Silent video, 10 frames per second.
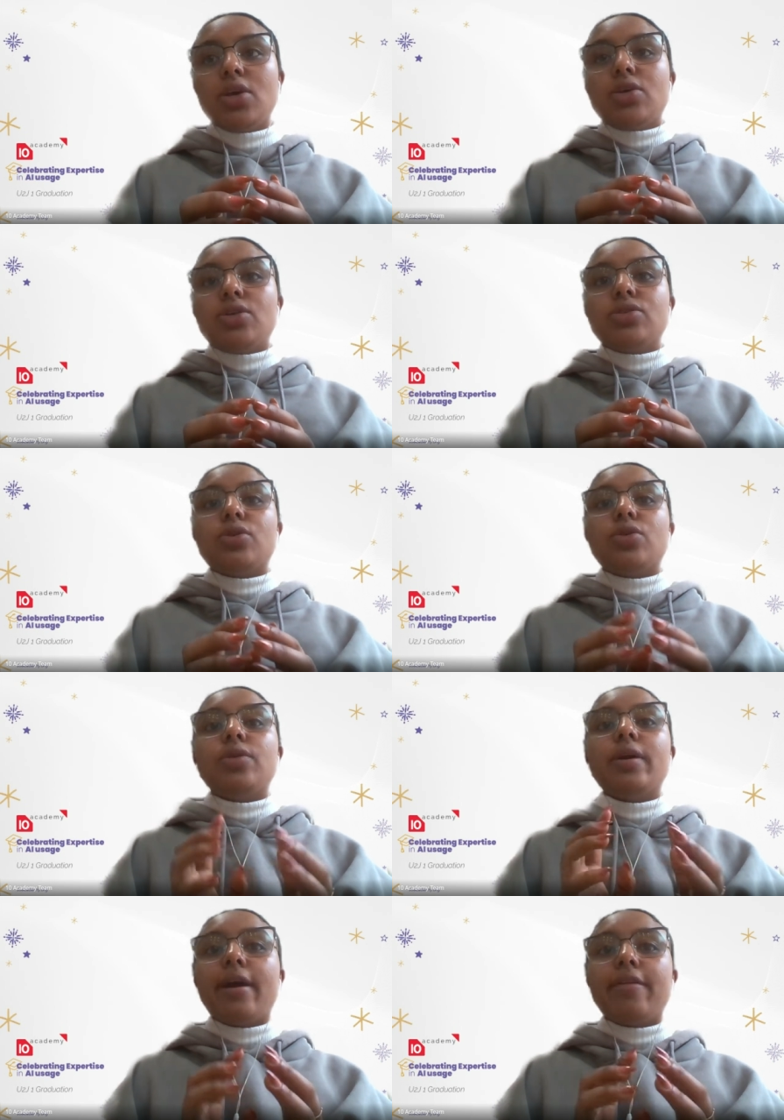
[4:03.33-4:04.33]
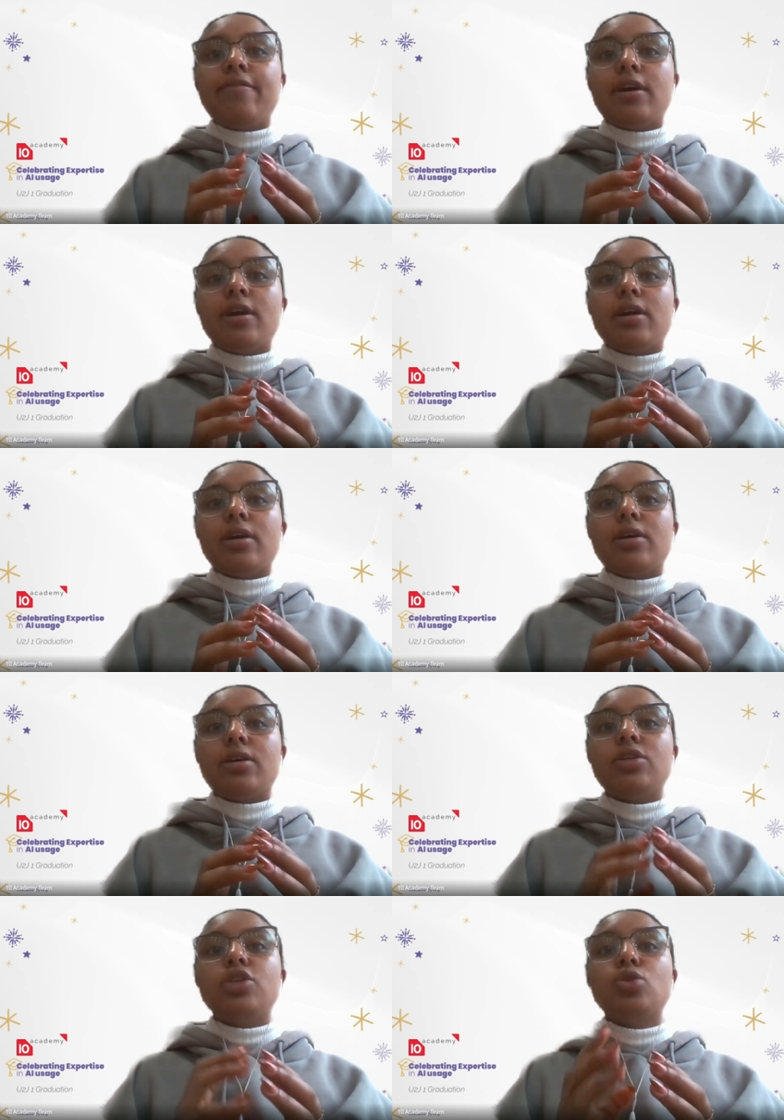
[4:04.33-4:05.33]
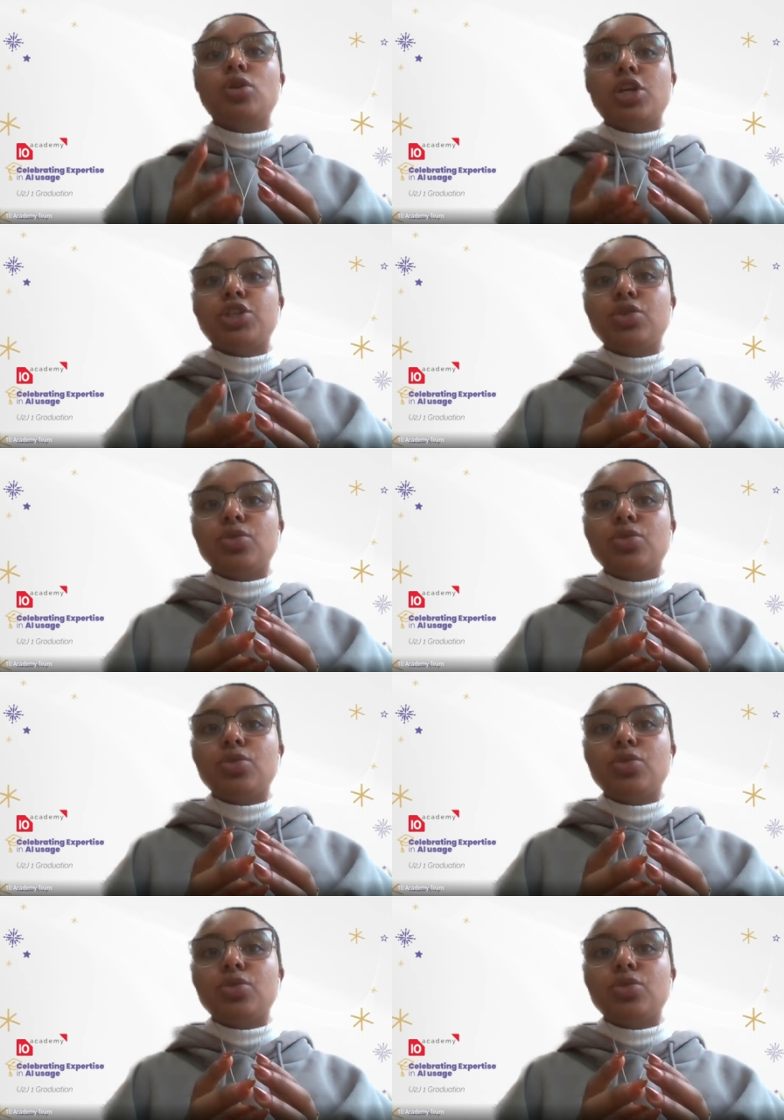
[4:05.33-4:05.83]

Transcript: So, you'll have uh, an introduction